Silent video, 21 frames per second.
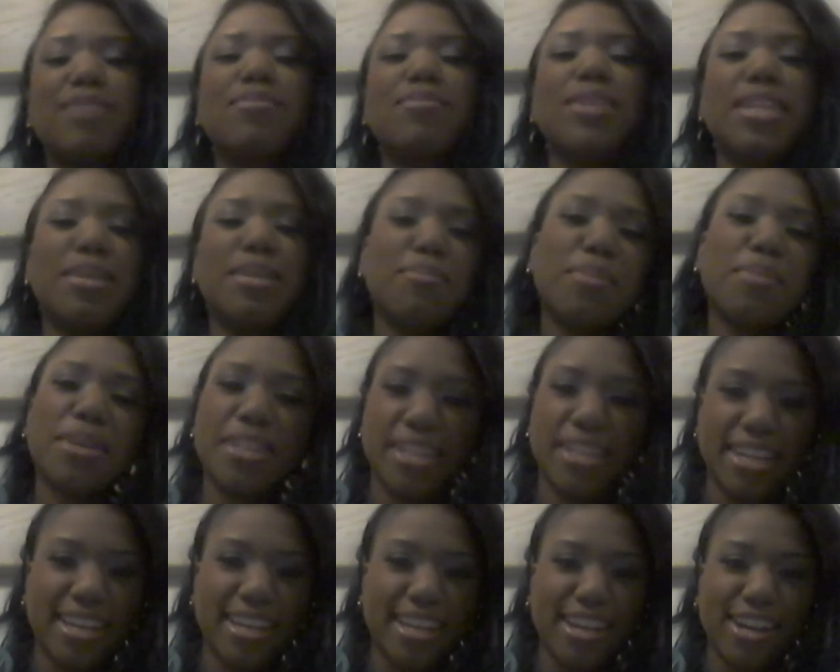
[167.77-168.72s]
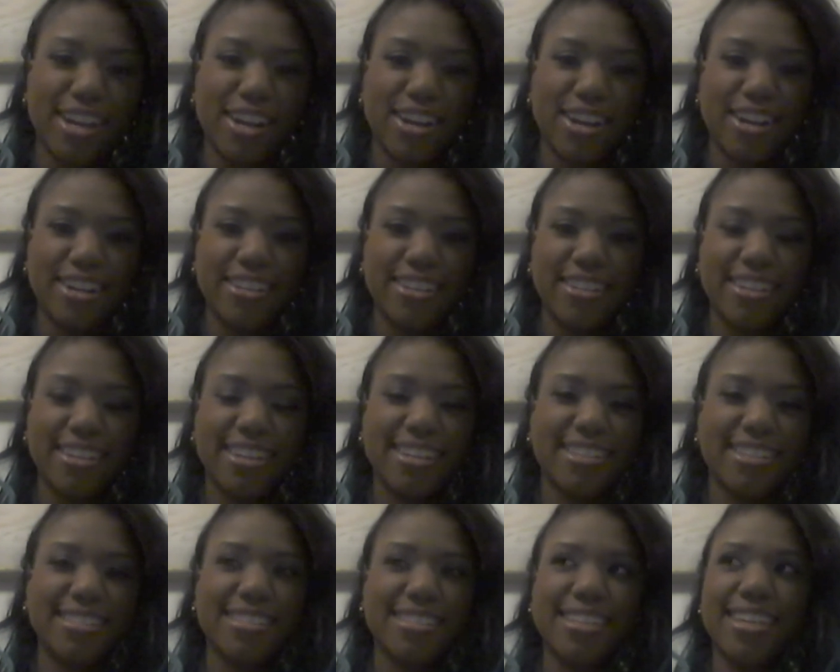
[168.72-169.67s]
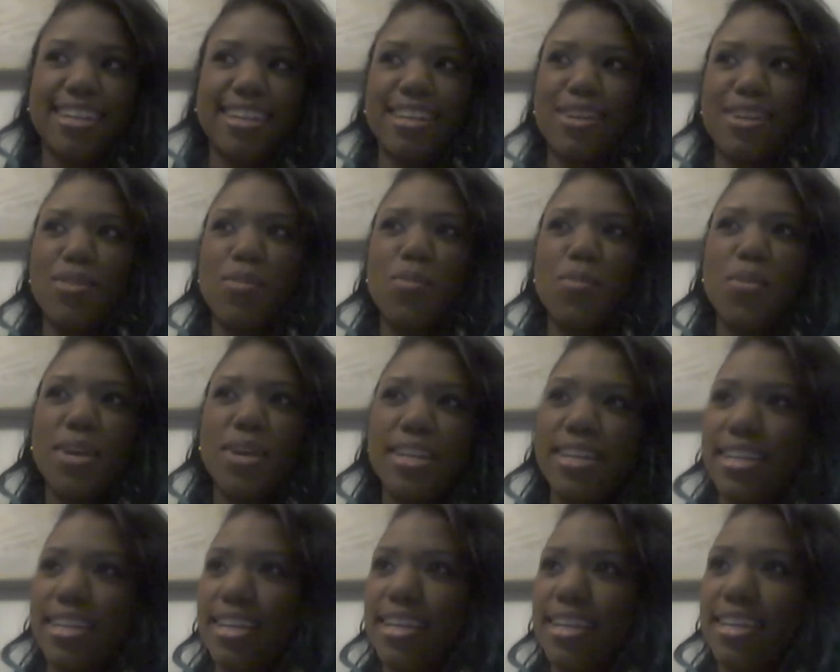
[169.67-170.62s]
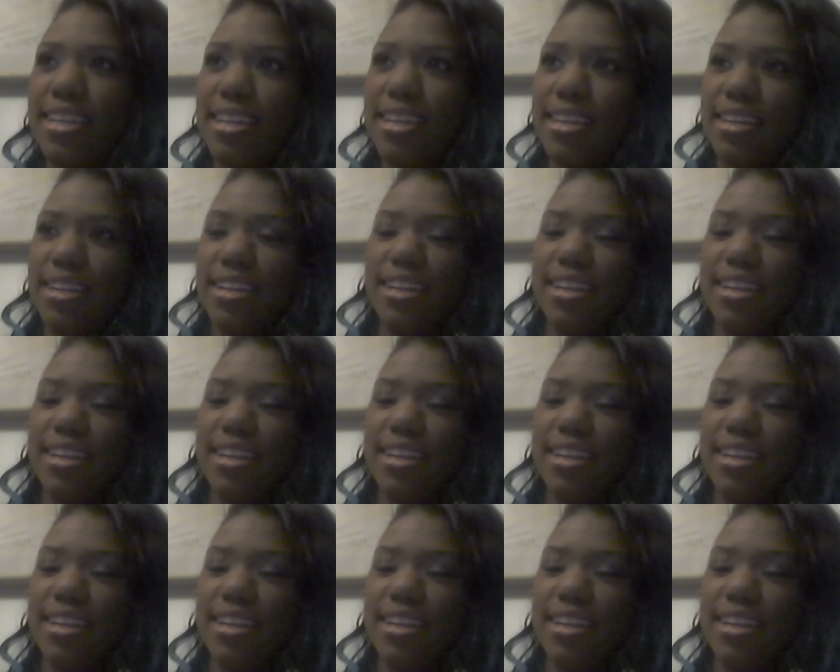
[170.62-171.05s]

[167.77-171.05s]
manipulating her. And it's what did